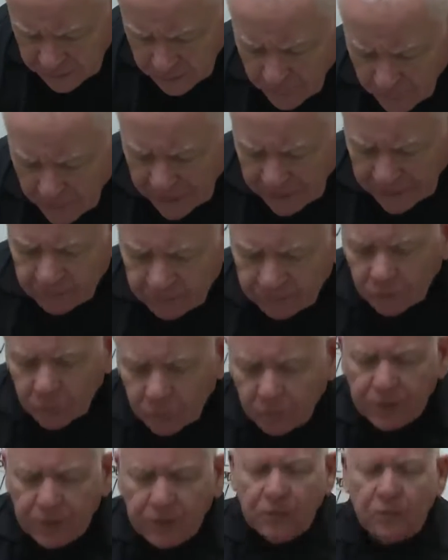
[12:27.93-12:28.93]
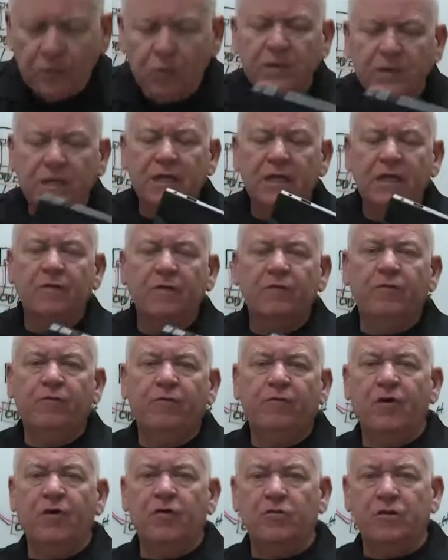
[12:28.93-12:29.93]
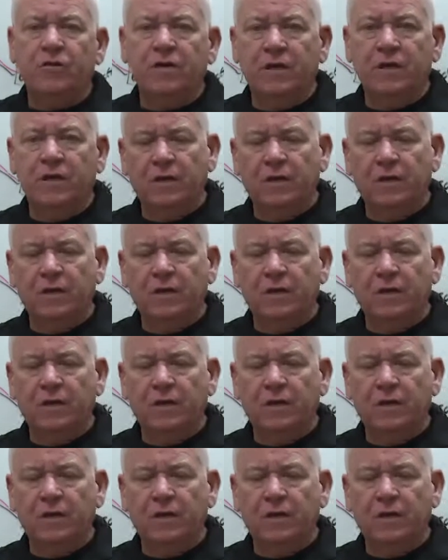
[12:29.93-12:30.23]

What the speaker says: the back of the PoE phone.